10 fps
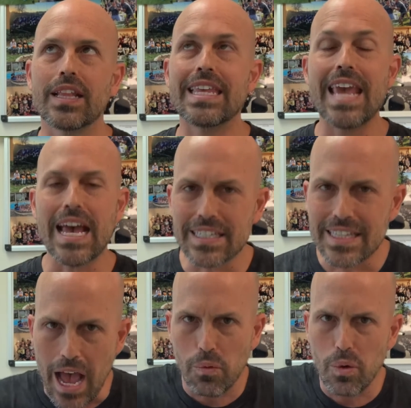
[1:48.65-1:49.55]
yes,
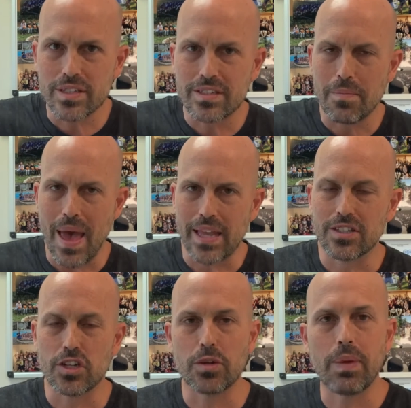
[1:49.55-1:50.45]
that was the bad
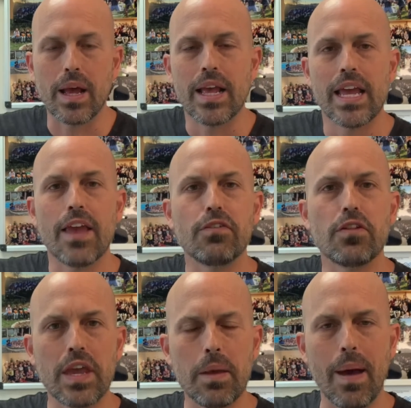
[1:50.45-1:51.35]
decision, but if you
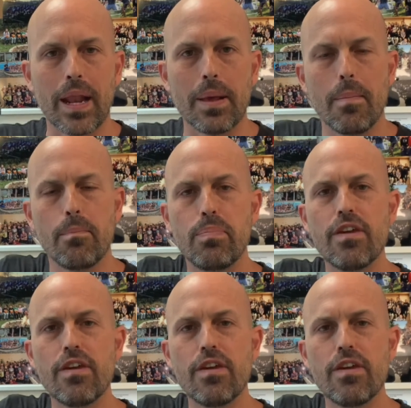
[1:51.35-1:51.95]
think about it,